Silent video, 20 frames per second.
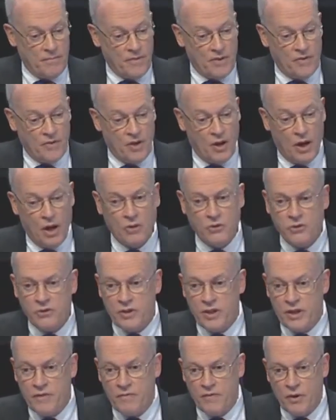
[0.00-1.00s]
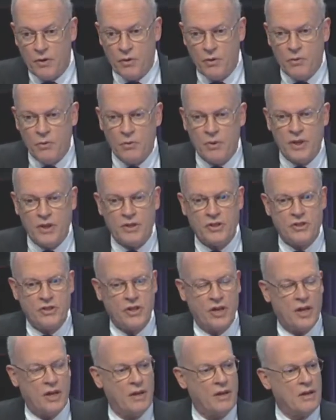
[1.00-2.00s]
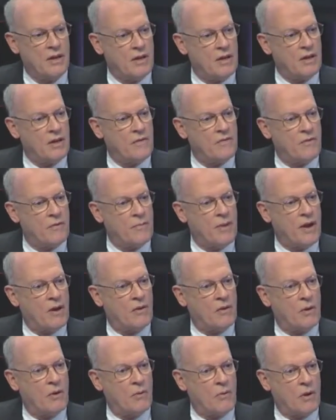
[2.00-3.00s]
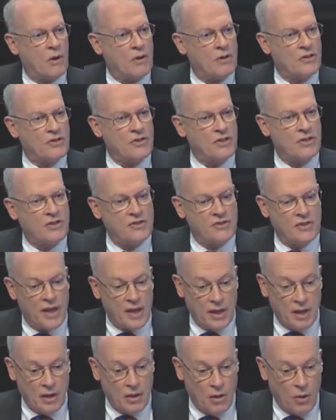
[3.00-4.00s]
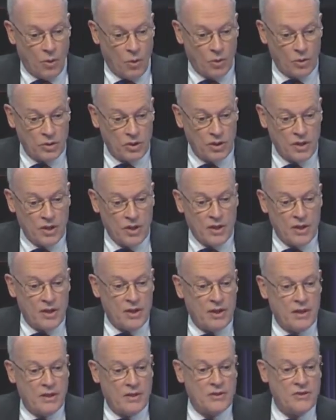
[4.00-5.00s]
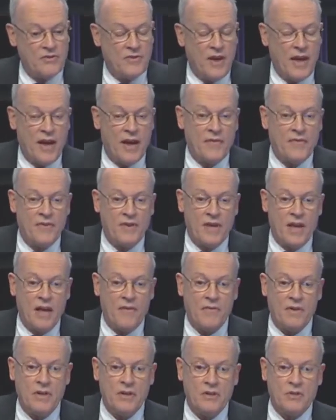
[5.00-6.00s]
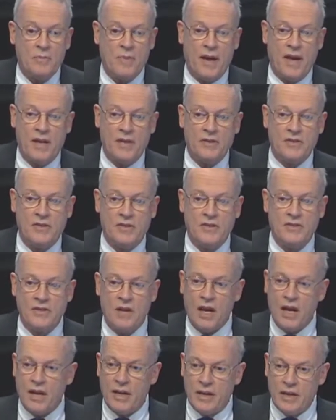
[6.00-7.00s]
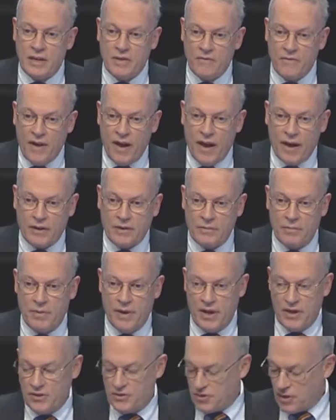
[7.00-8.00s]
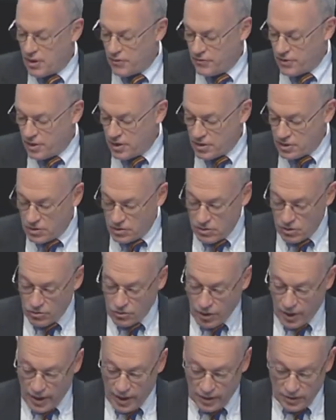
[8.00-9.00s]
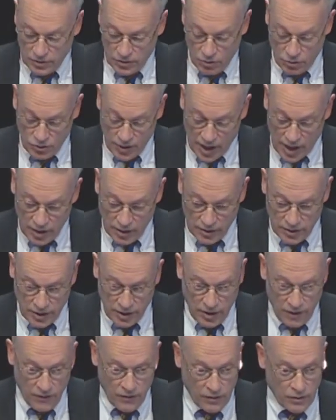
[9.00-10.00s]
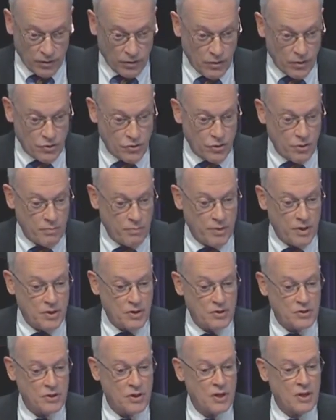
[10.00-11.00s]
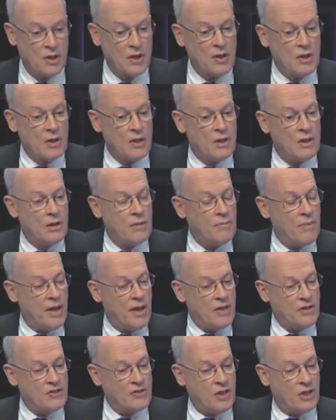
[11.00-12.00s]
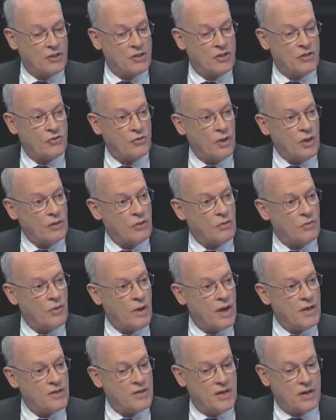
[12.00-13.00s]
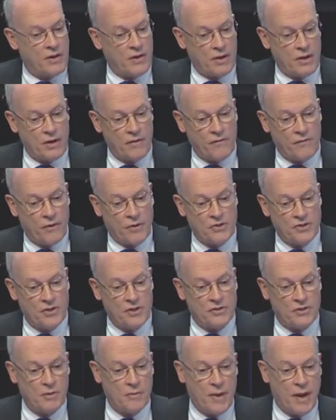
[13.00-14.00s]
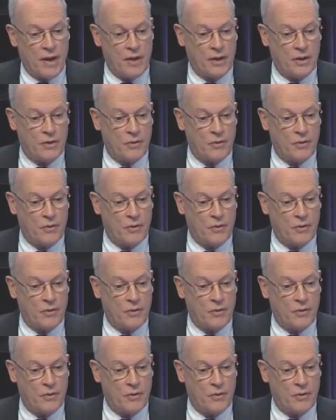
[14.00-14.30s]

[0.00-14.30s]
The alternate view, which for better or worse is taking hold, is that the evidence base is not, in fact, based on the totality of the literature, but is based on strict criteria for systematic